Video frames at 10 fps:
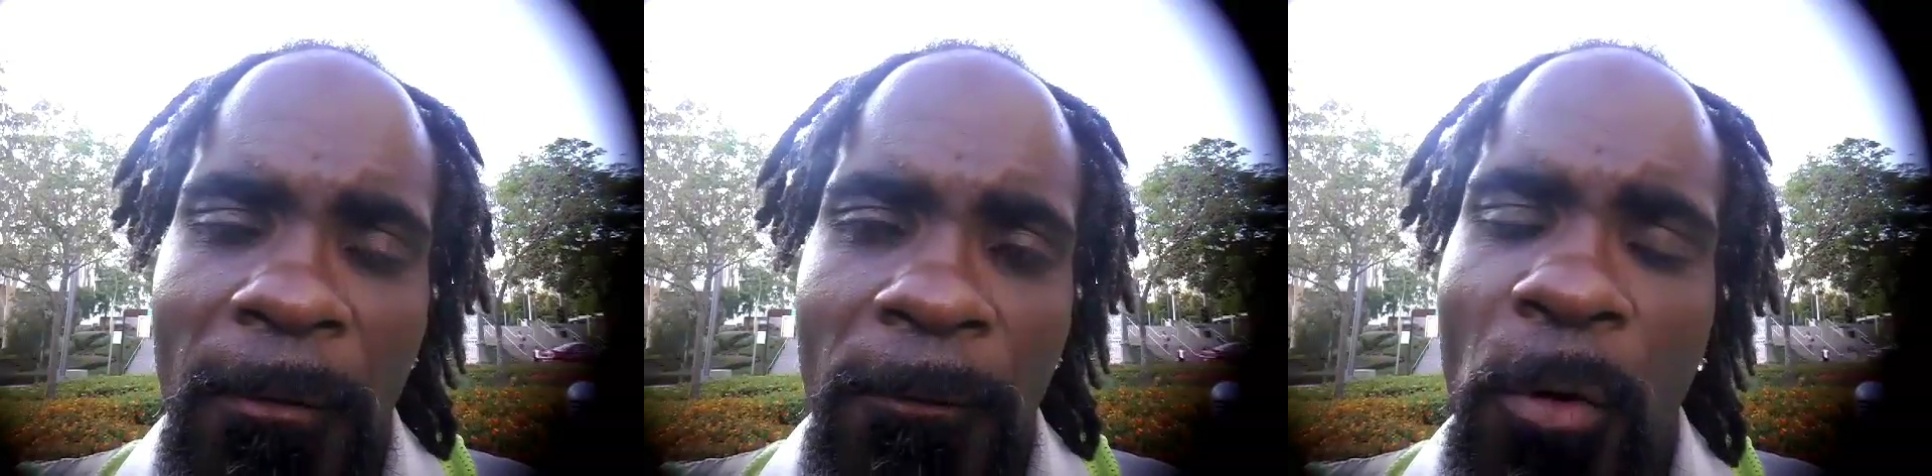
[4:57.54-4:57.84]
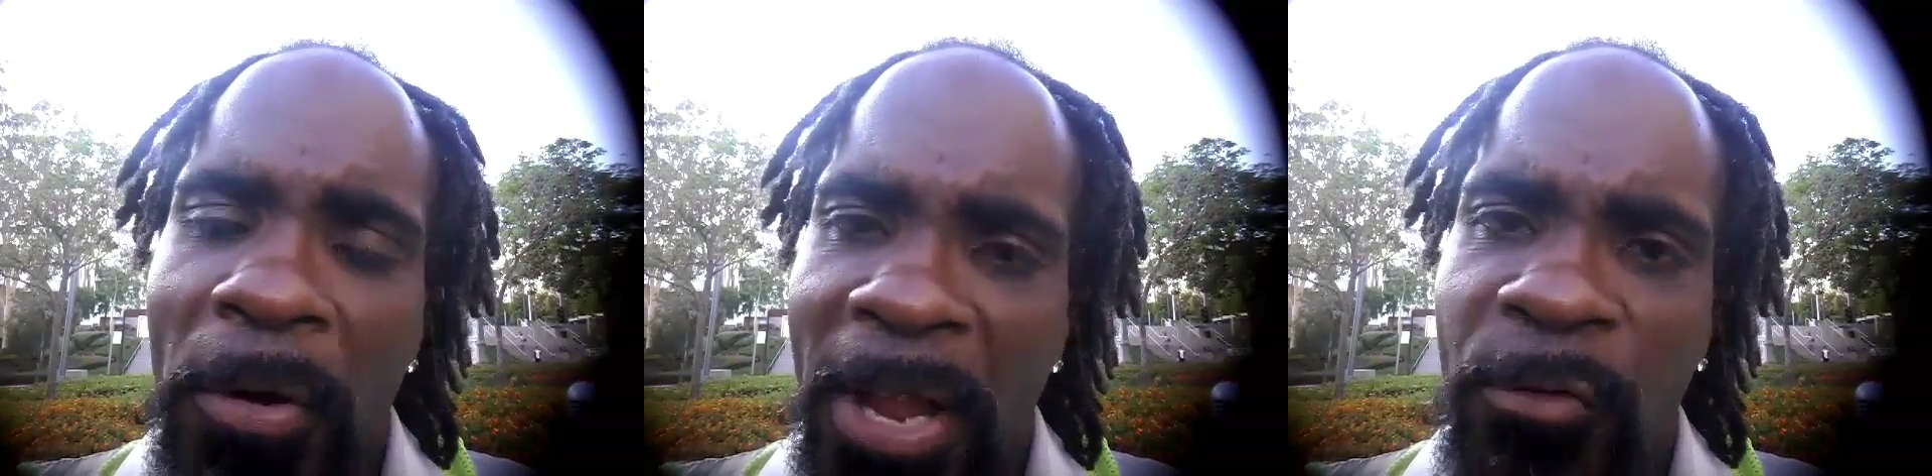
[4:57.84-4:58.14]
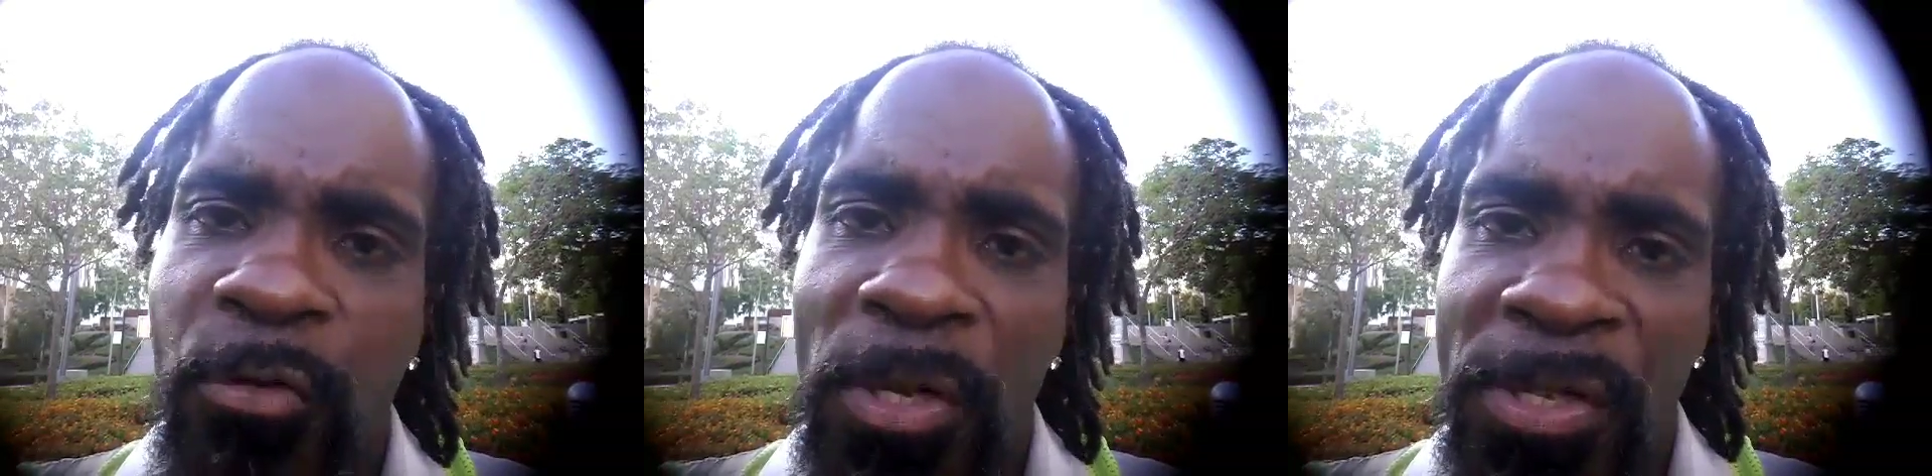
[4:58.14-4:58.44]
for a
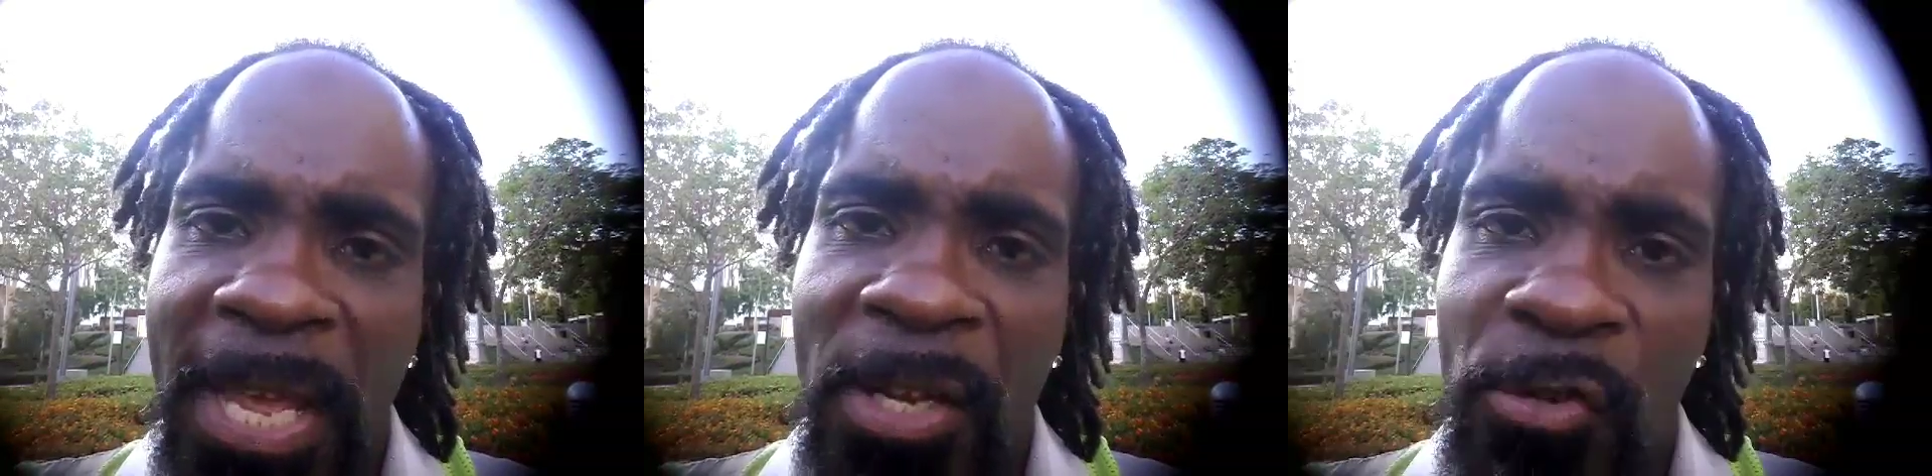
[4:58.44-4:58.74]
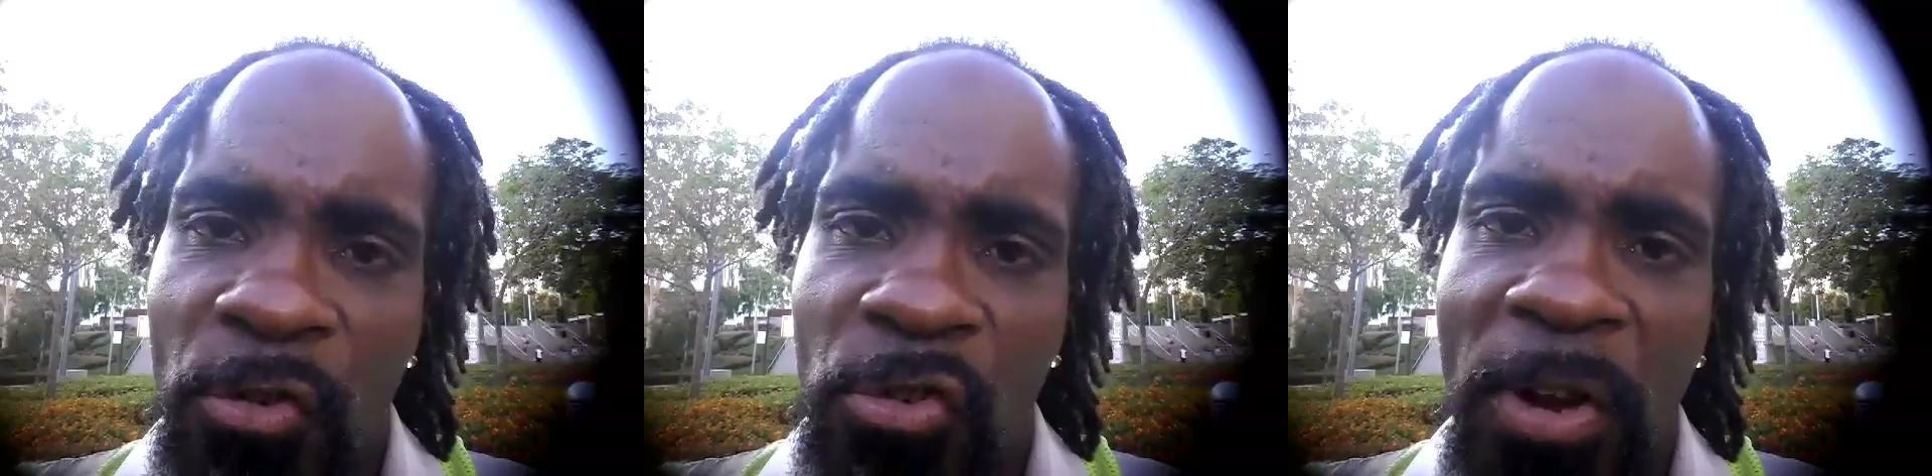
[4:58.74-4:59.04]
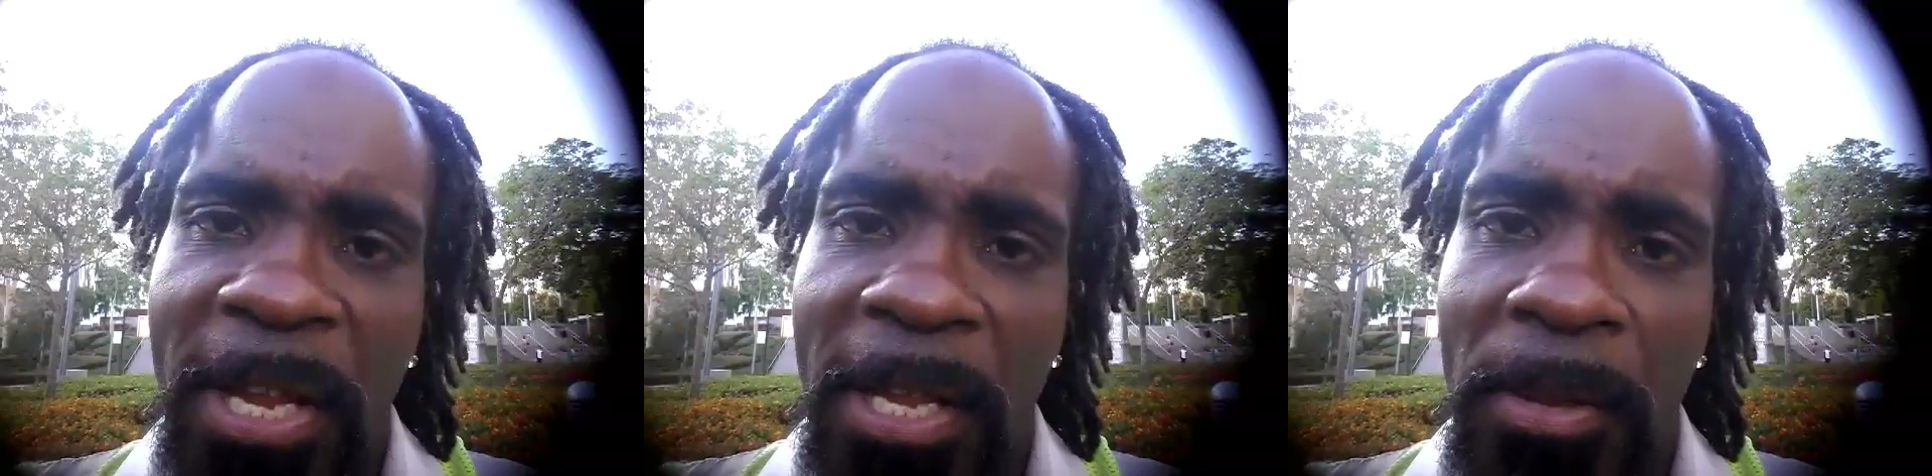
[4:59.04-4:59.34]
natural disaster
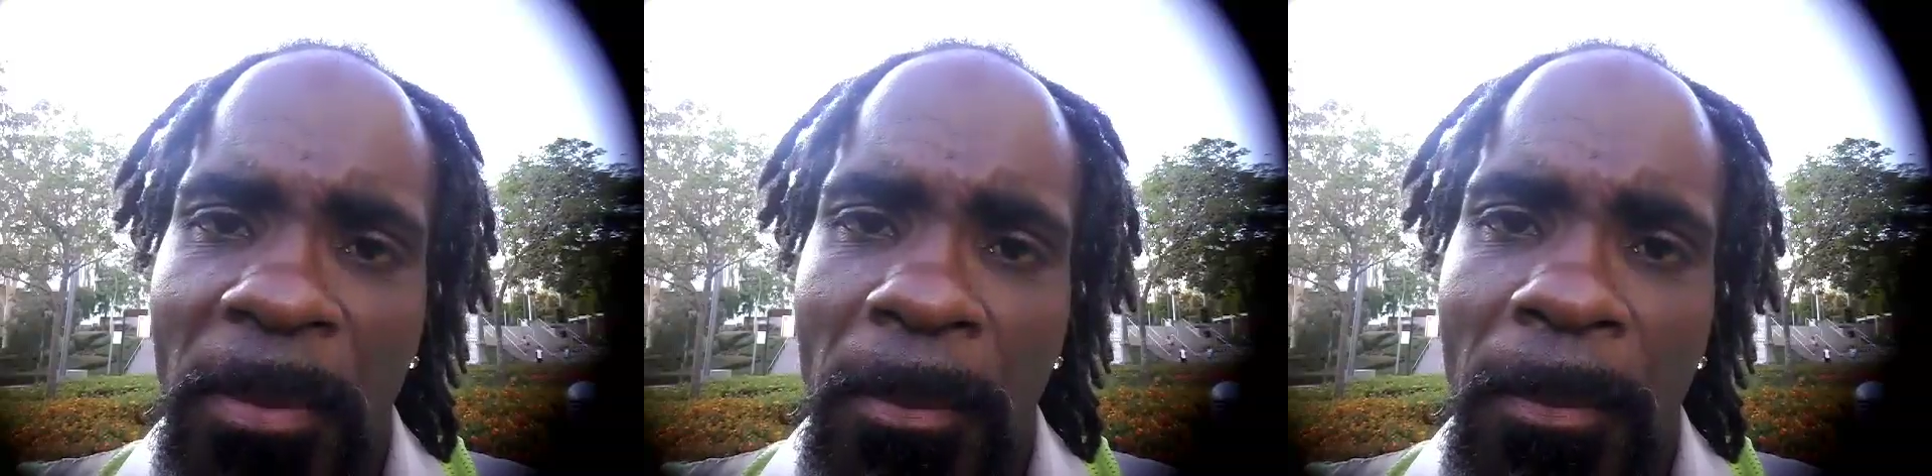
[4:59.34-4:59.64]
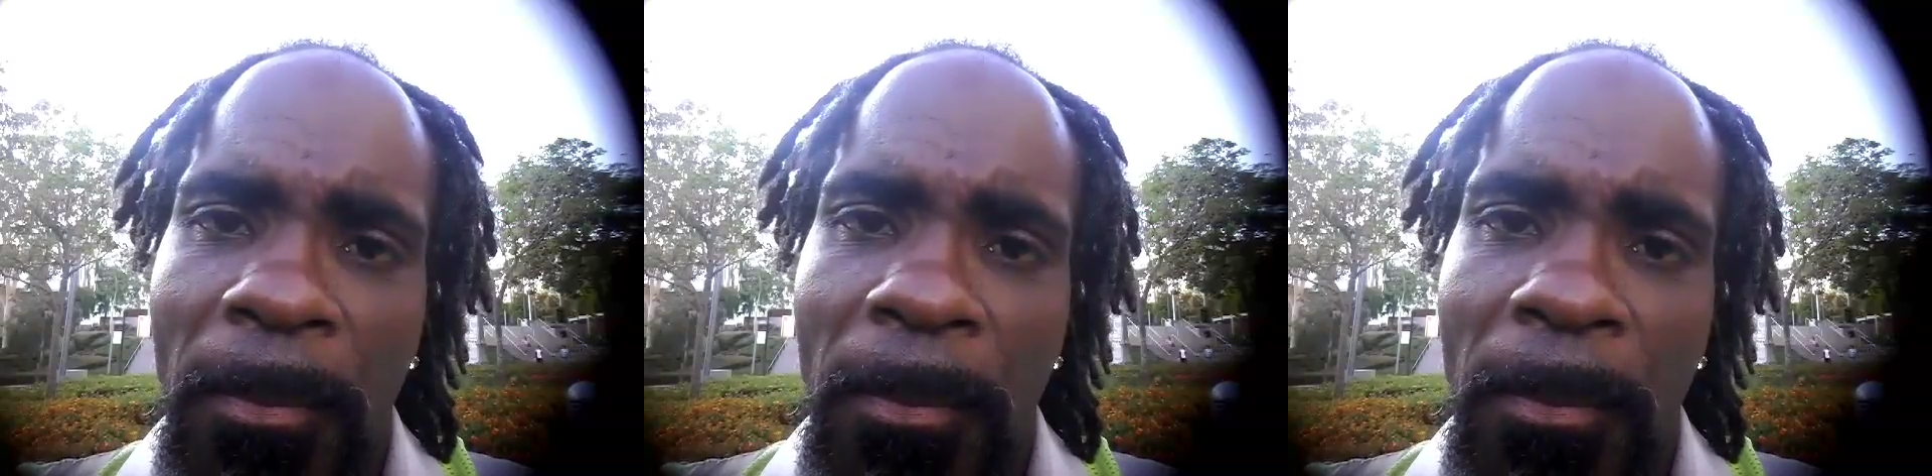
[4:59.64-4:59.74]
striking them.